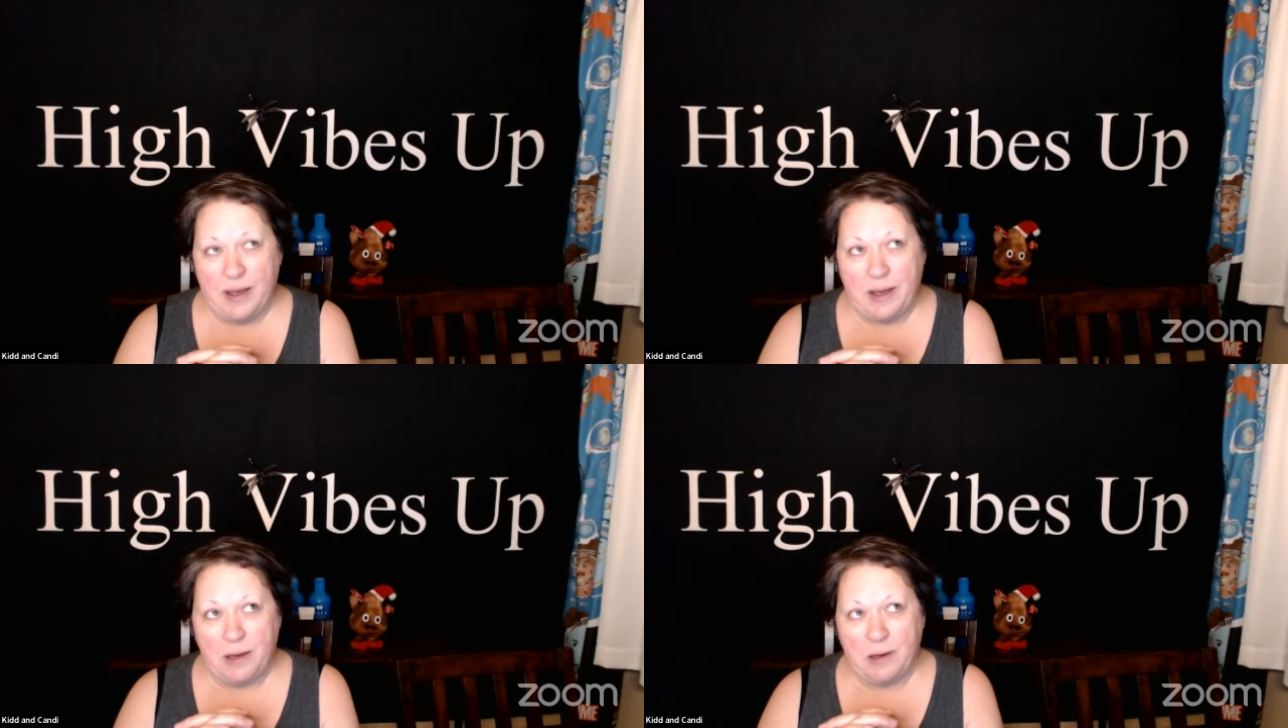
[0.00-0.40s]

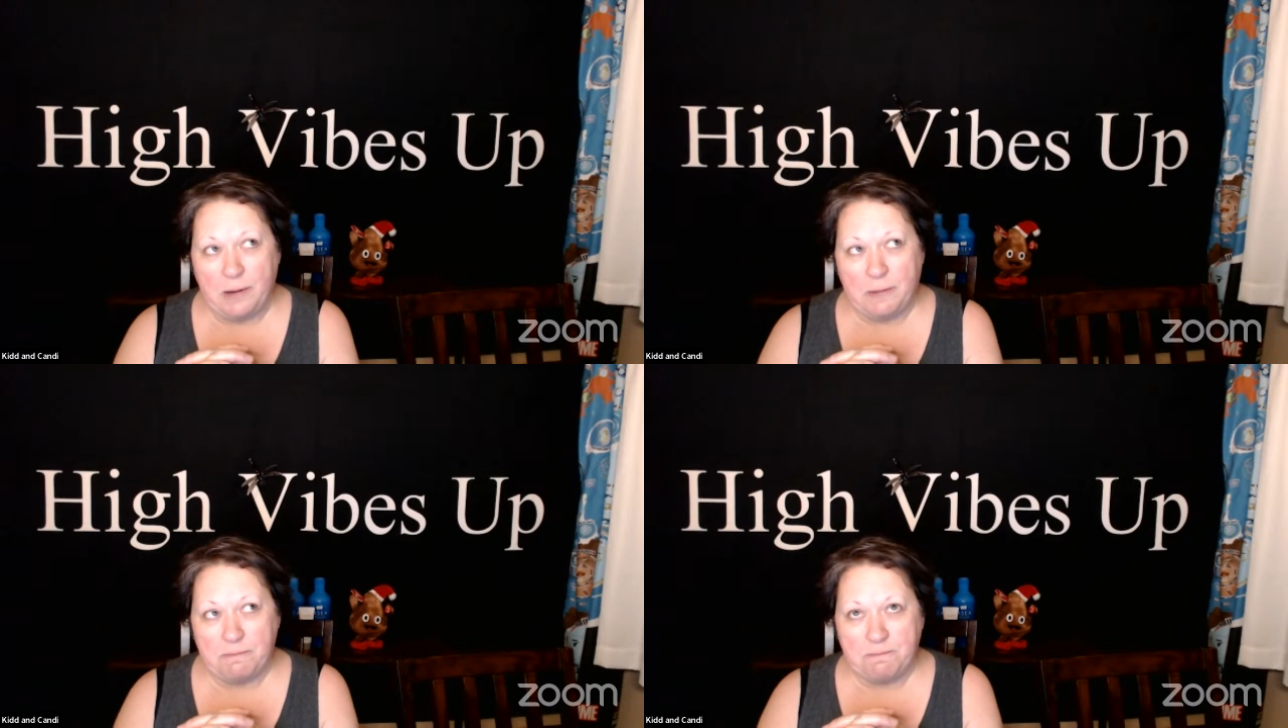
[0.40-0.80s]

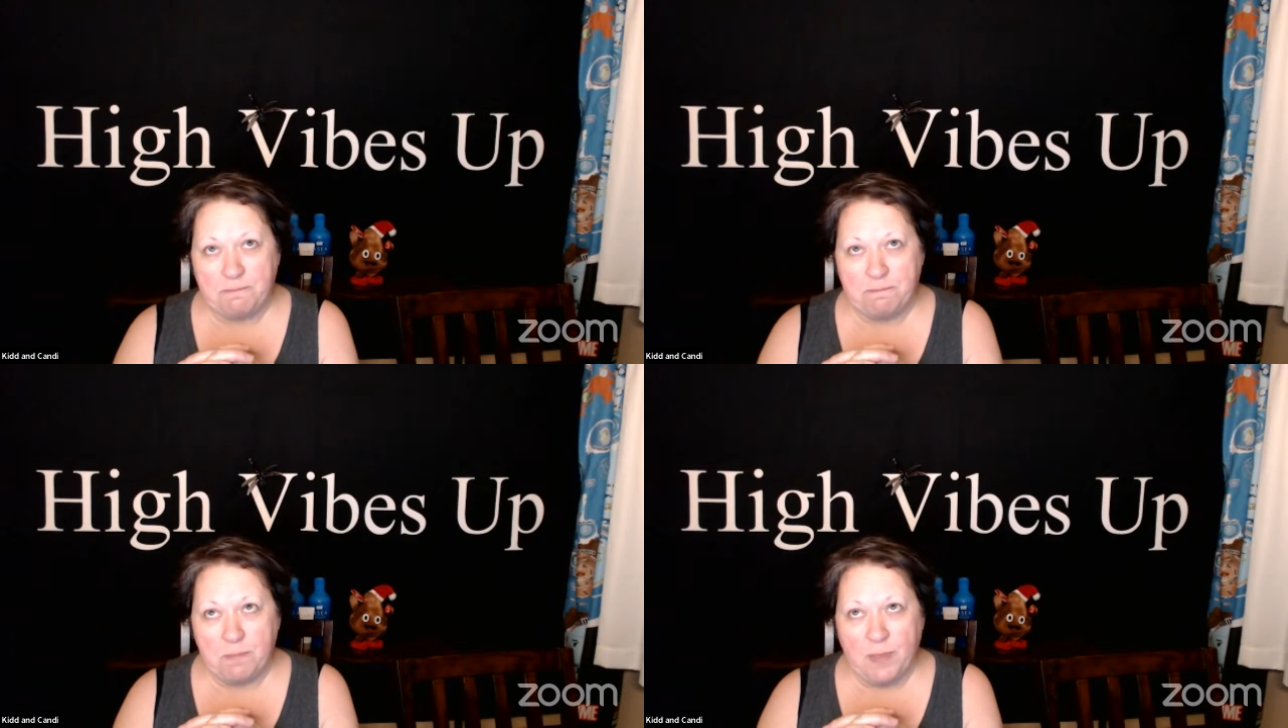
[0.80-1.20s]

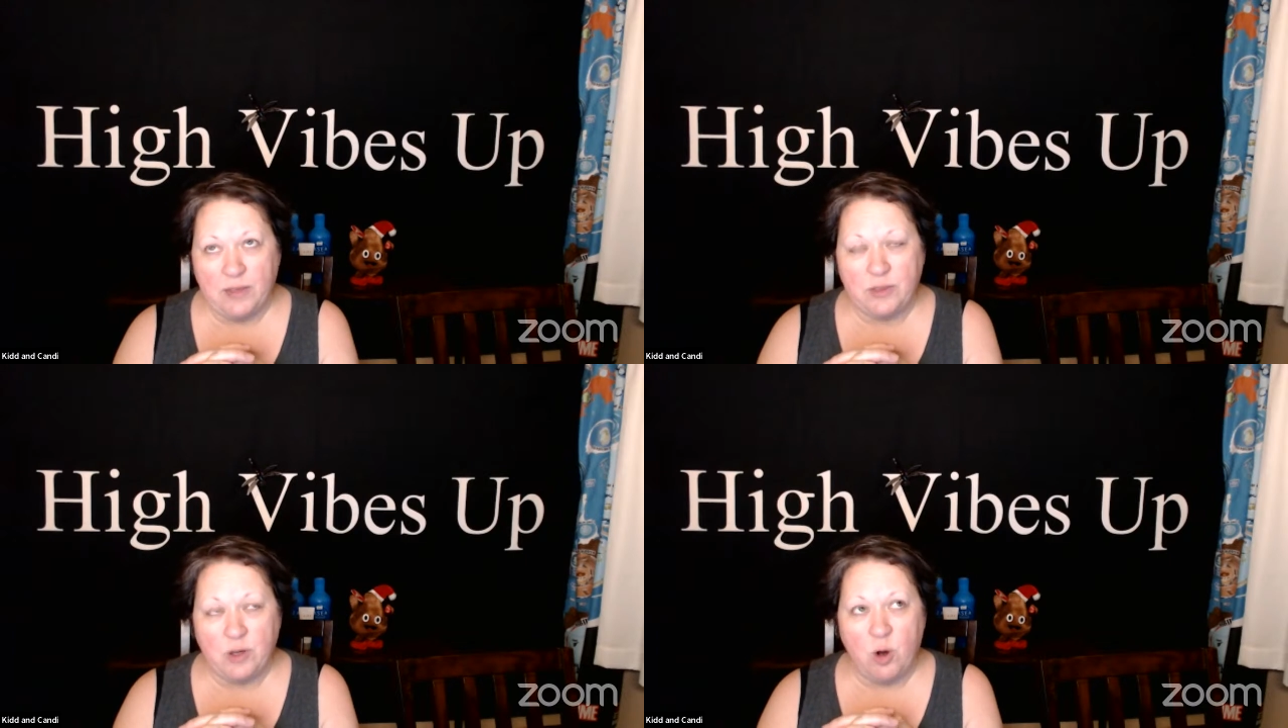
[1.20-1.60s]

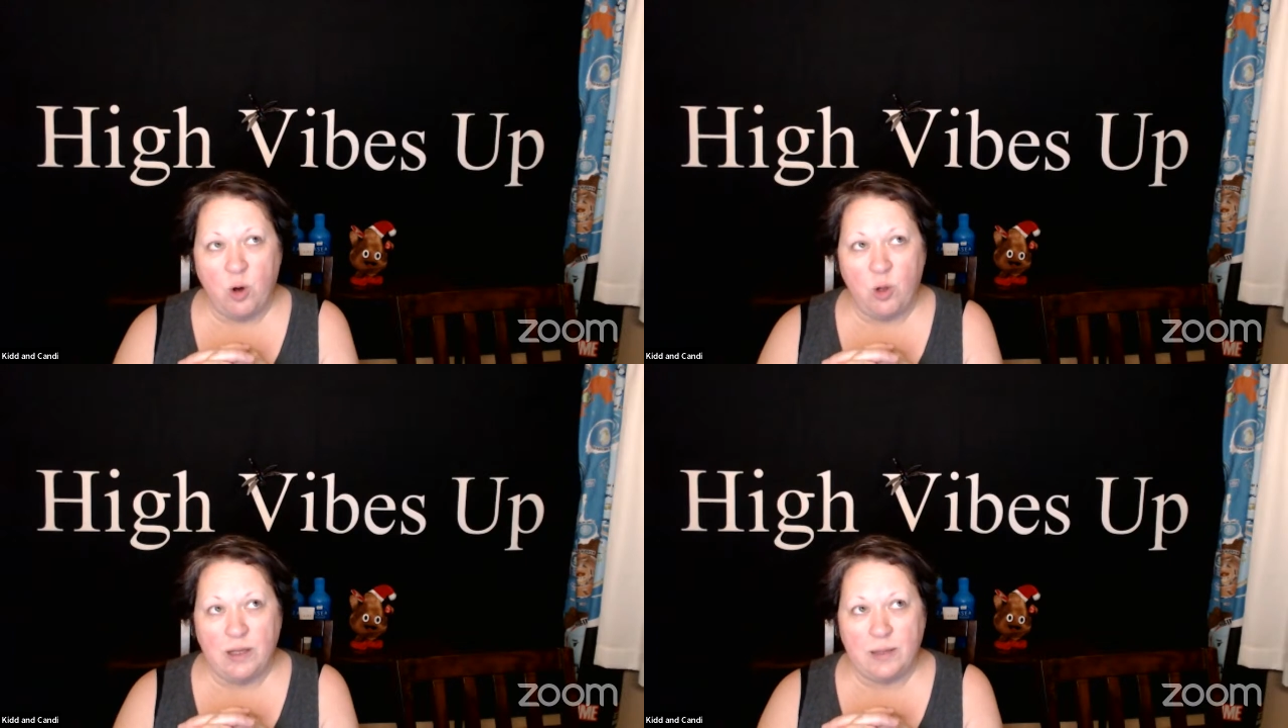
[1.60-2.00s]
The
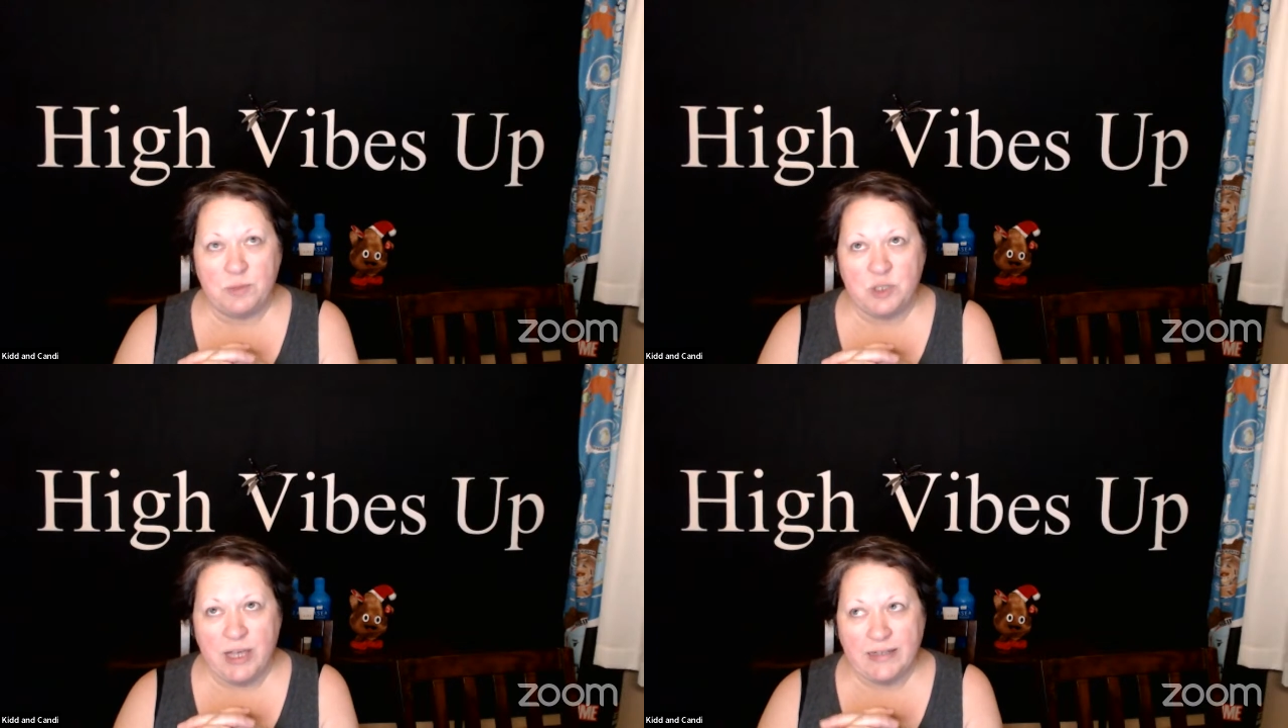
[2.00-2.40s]
whole
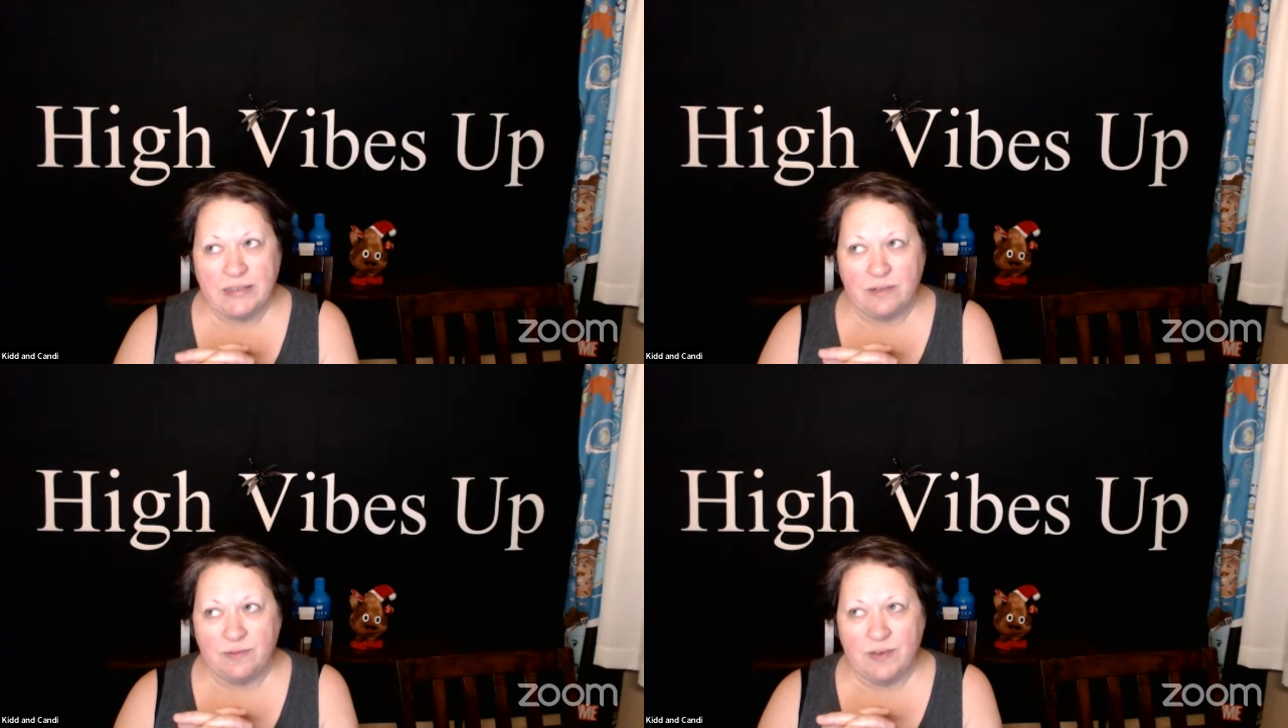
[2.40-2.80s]

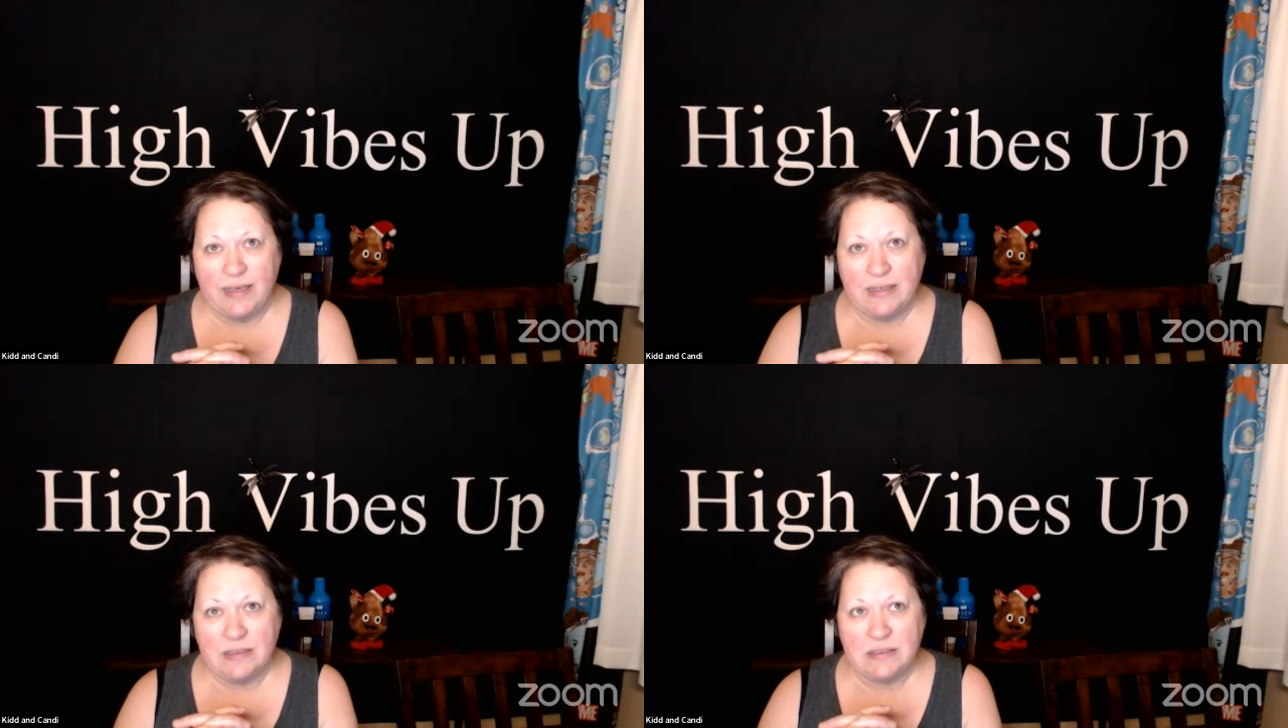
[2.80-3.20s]
objective
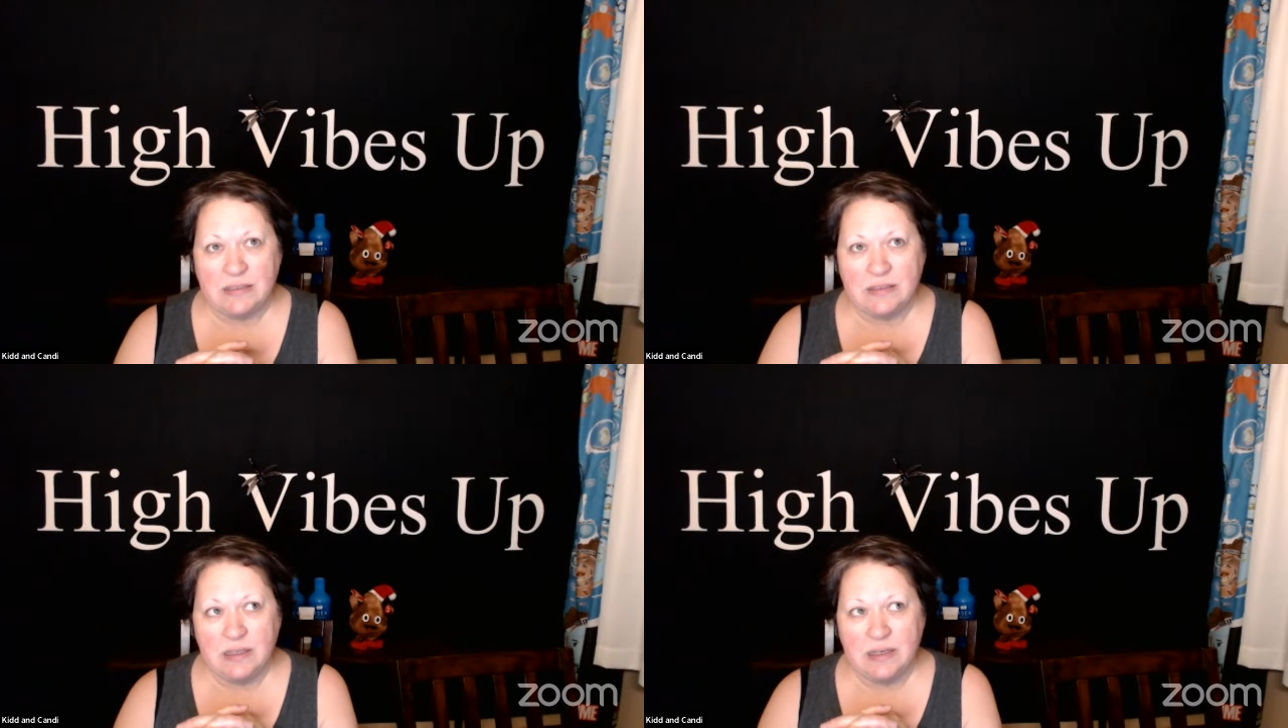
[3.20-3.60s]

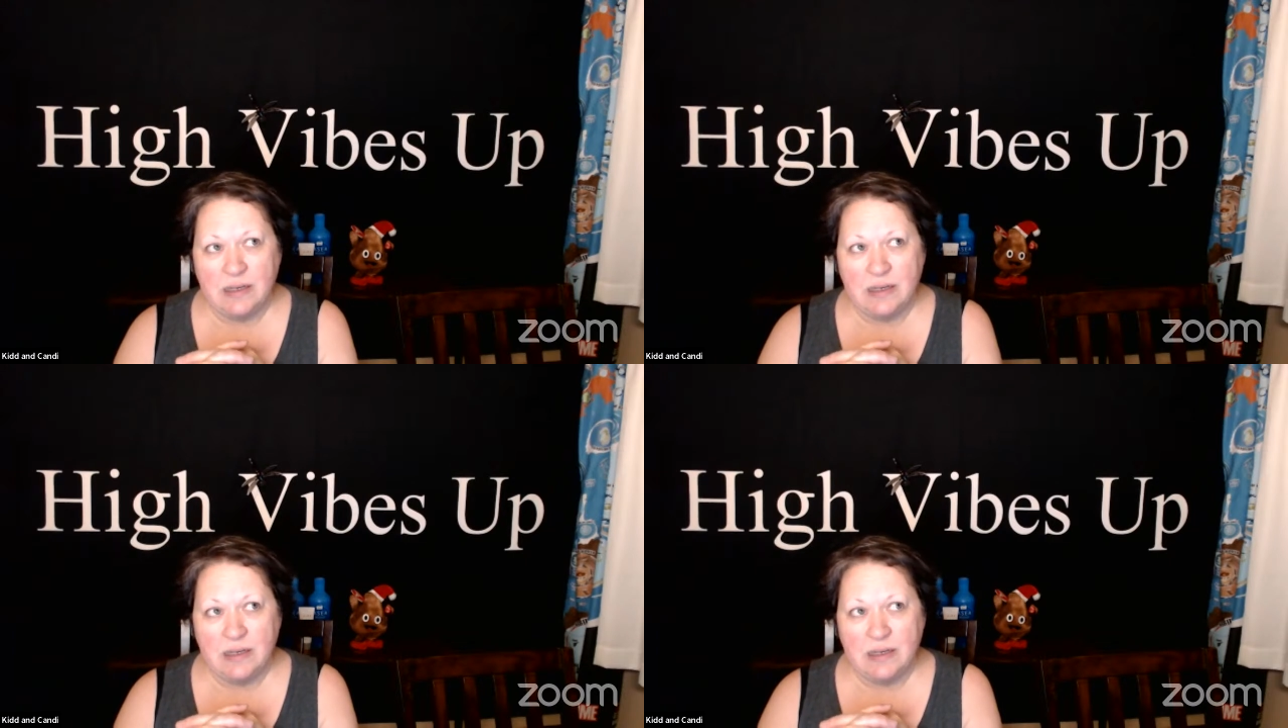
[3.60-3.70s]
is